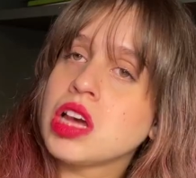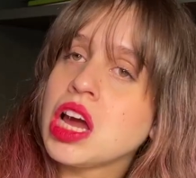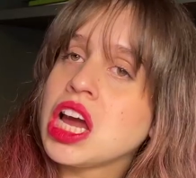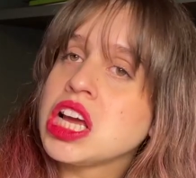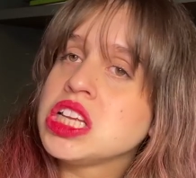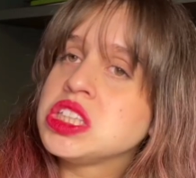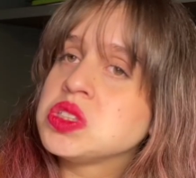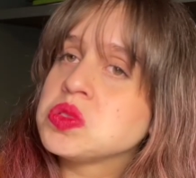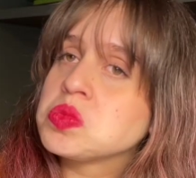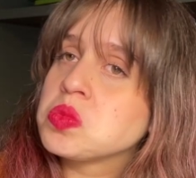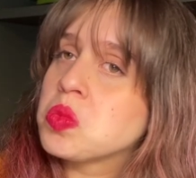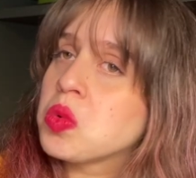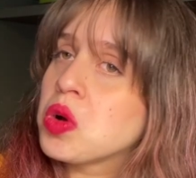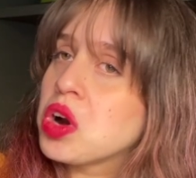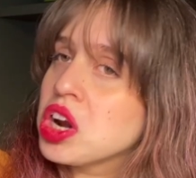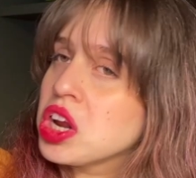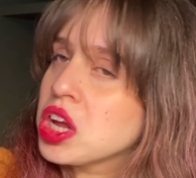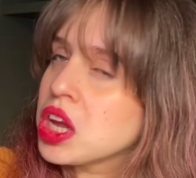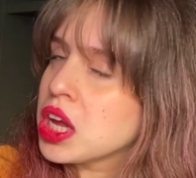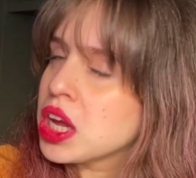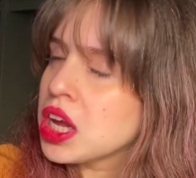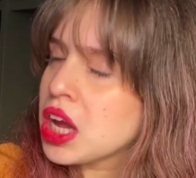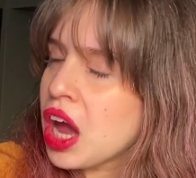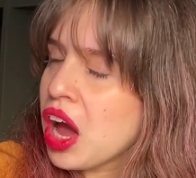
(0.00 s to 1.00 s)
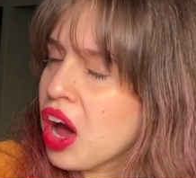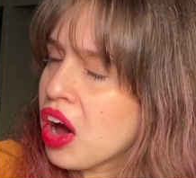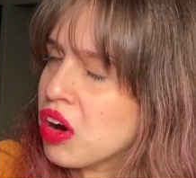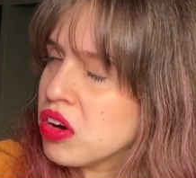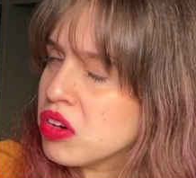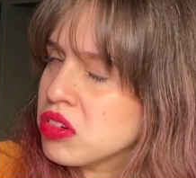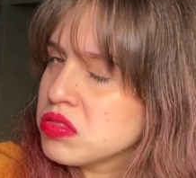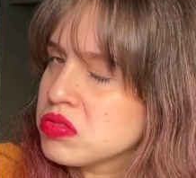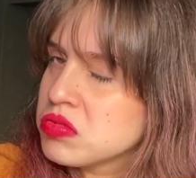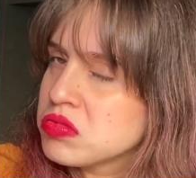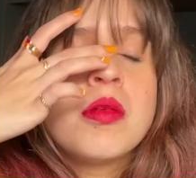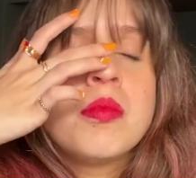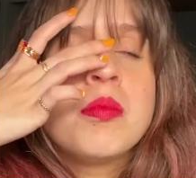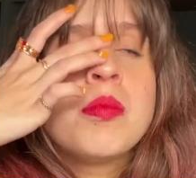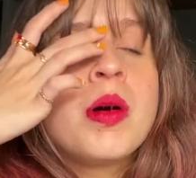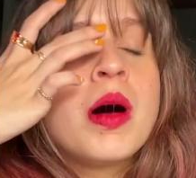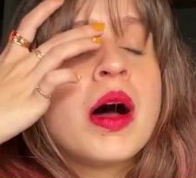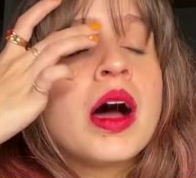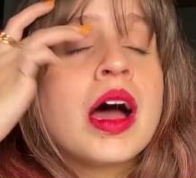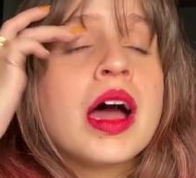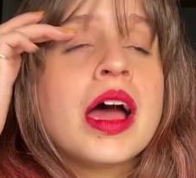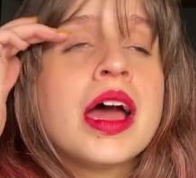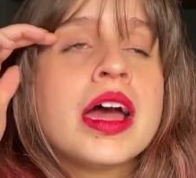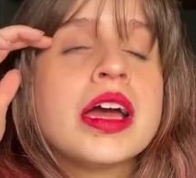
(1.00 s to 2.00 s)
it's working out.
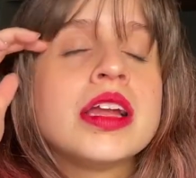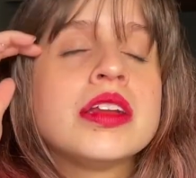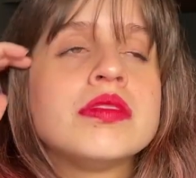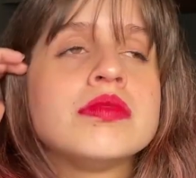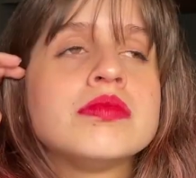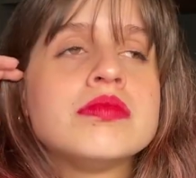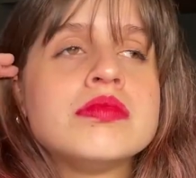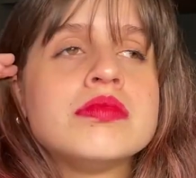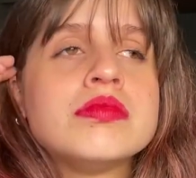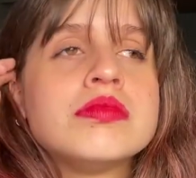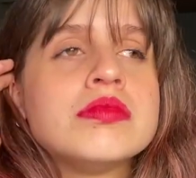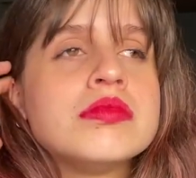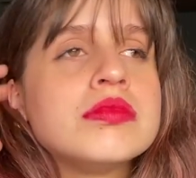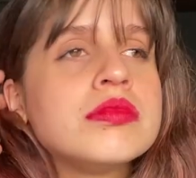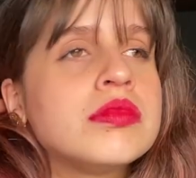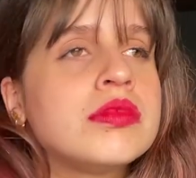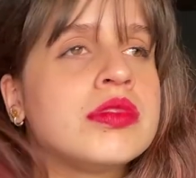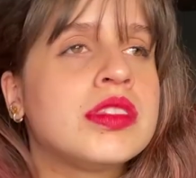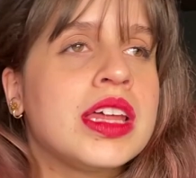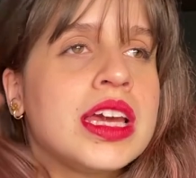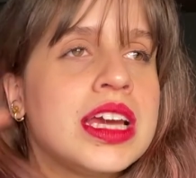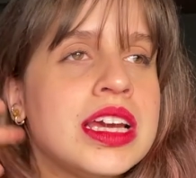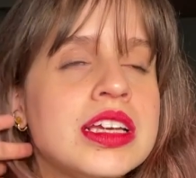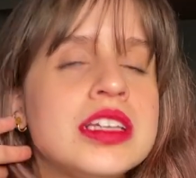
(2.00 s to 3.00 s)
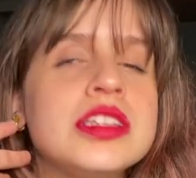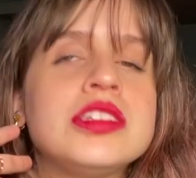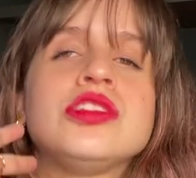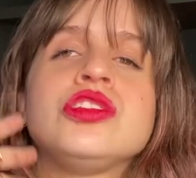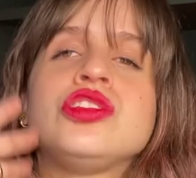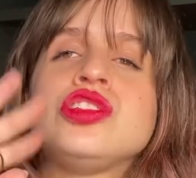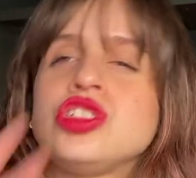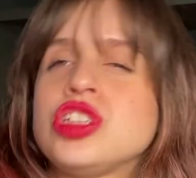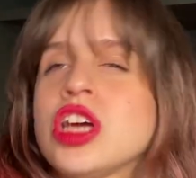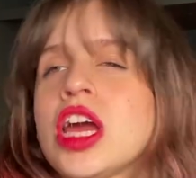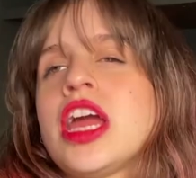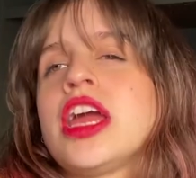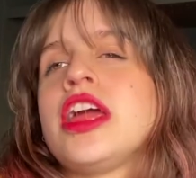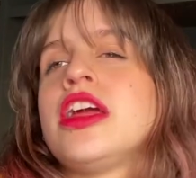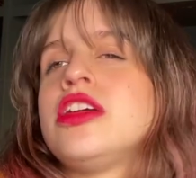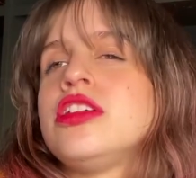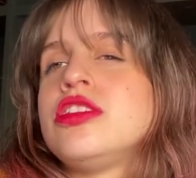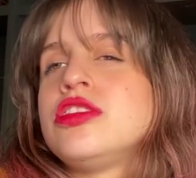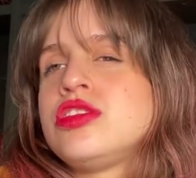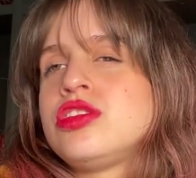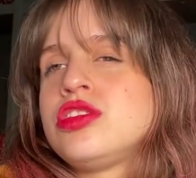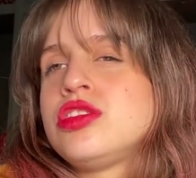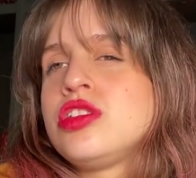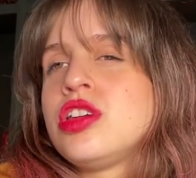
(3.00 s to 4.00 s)
But things
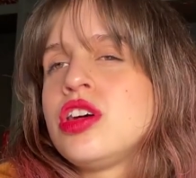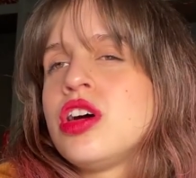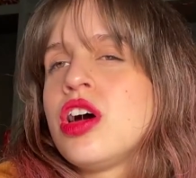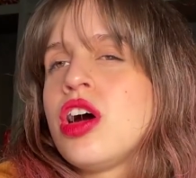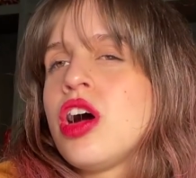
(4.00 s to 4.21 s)
changed